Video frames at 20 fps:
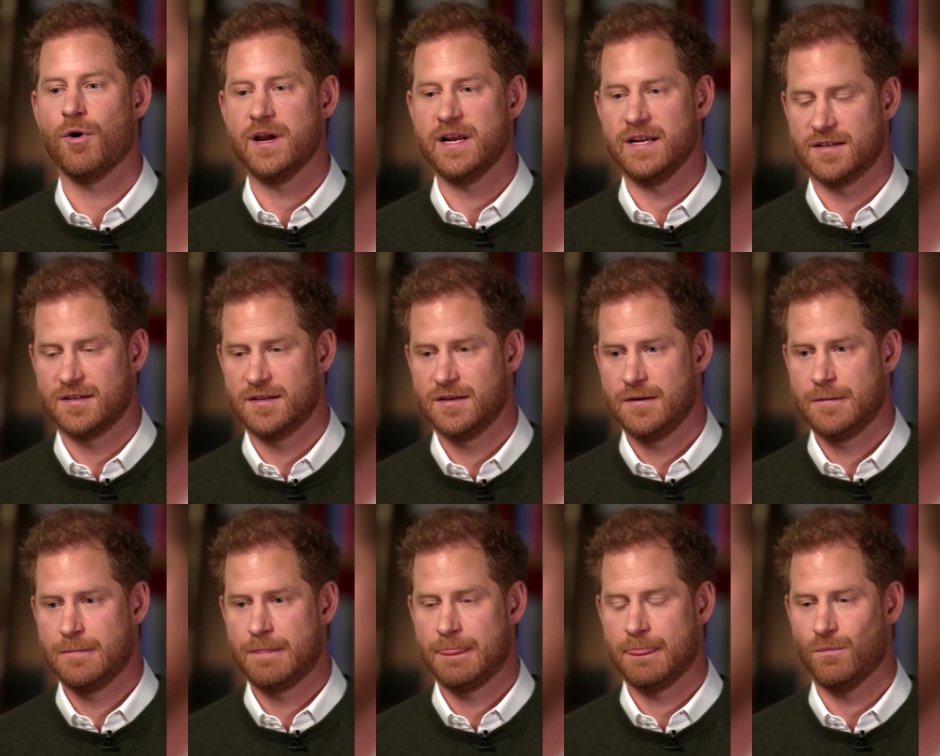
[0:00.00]
point
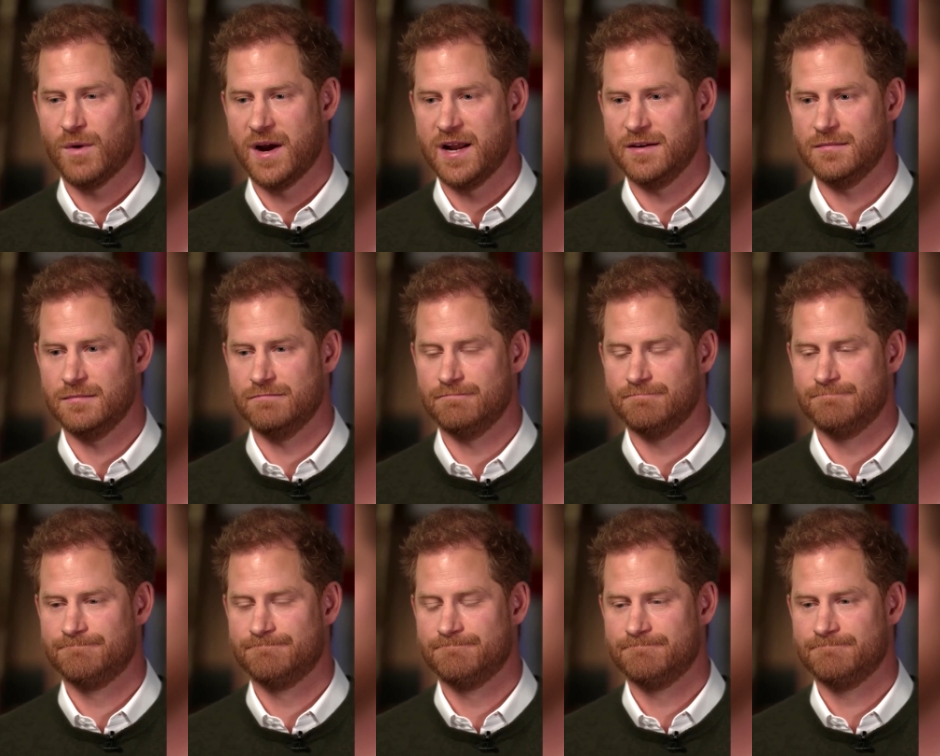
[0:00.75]
when
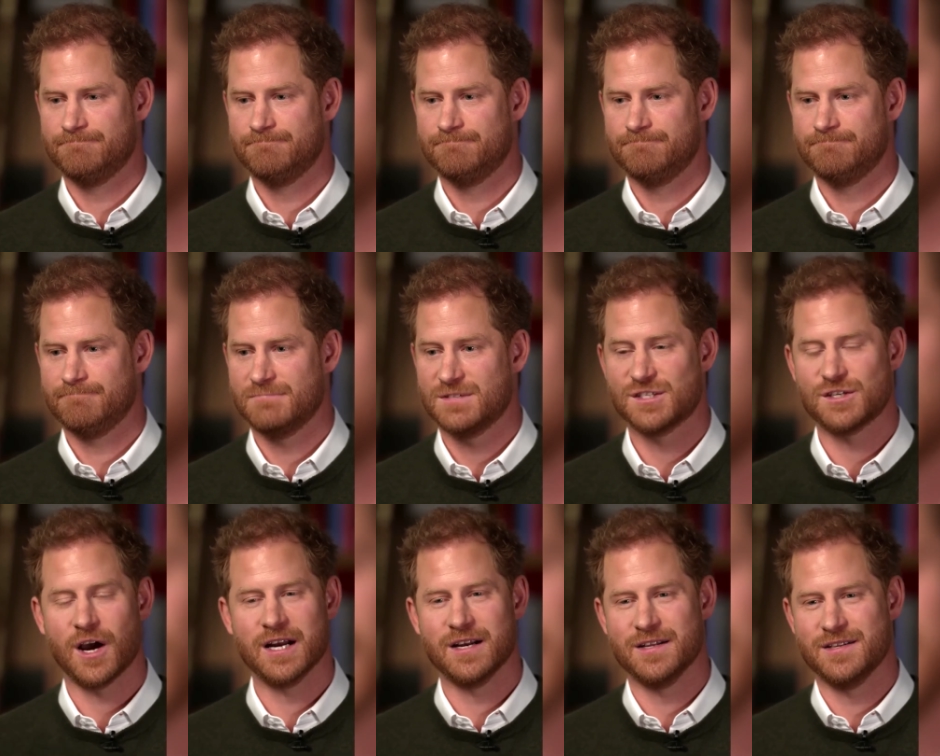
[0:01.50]

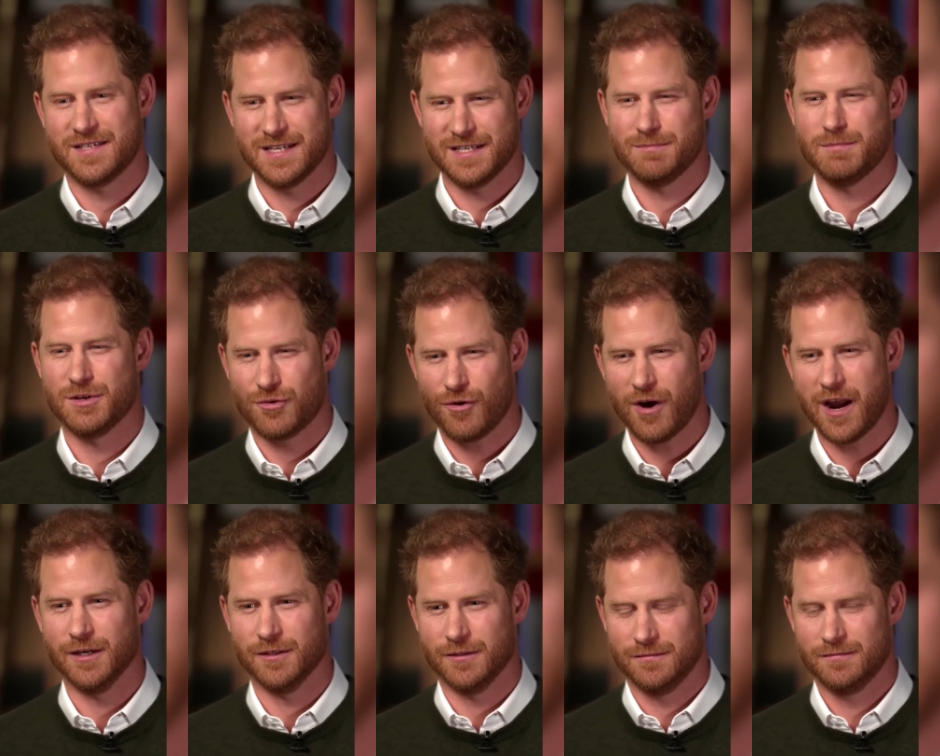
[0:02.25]
silence is
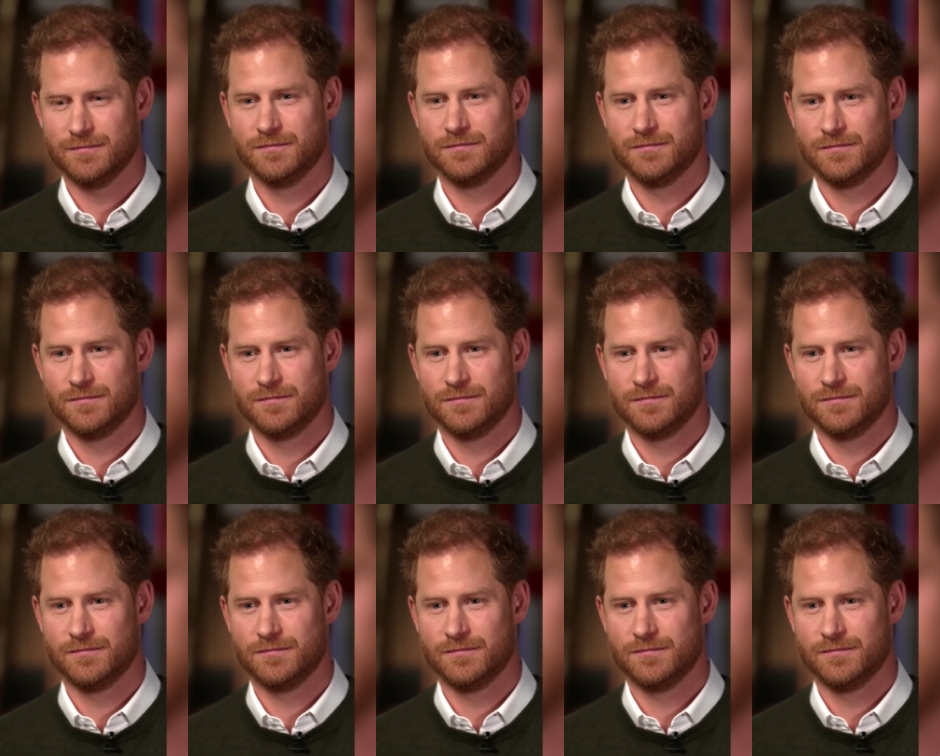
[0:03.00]
betrayal.